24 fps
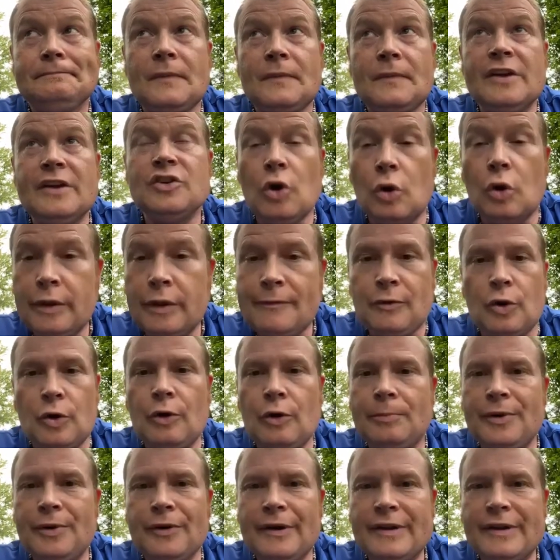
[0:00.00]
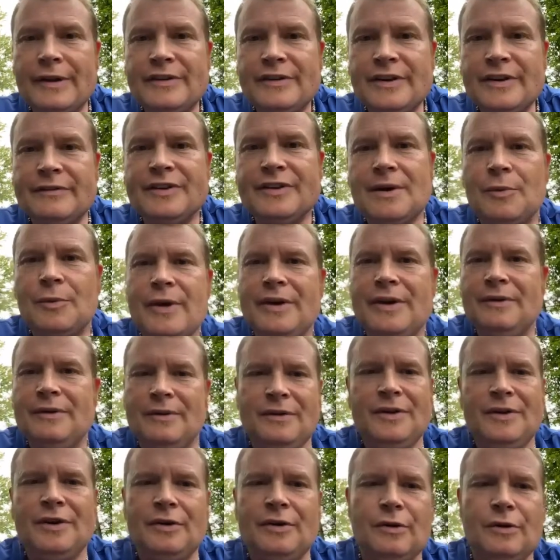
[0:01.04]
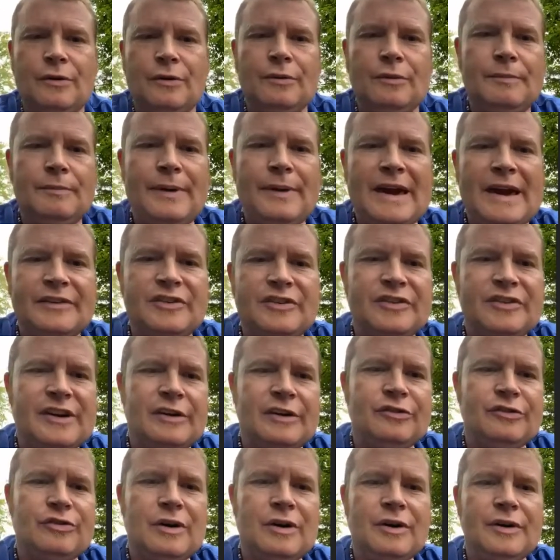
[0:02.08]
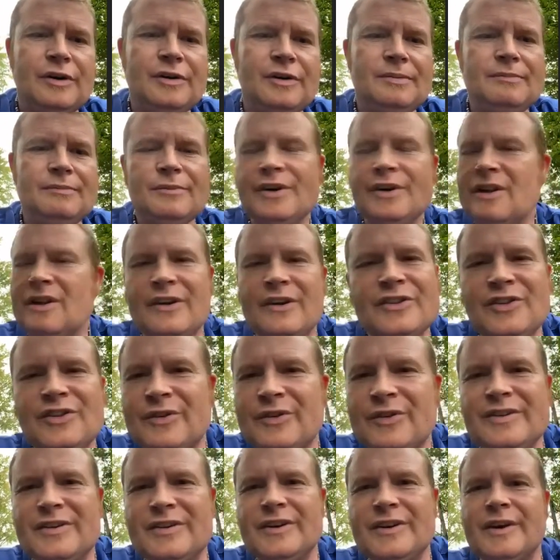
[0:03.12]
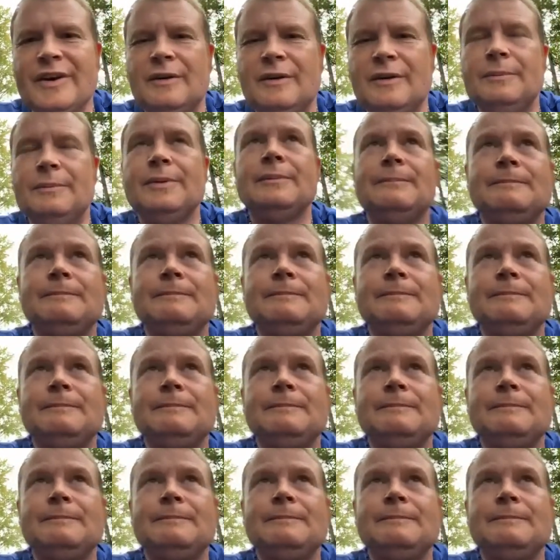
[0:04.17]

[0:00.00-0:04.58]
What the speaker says: is only for opioids. If someone, passes out drunk, naloxone doesn't help.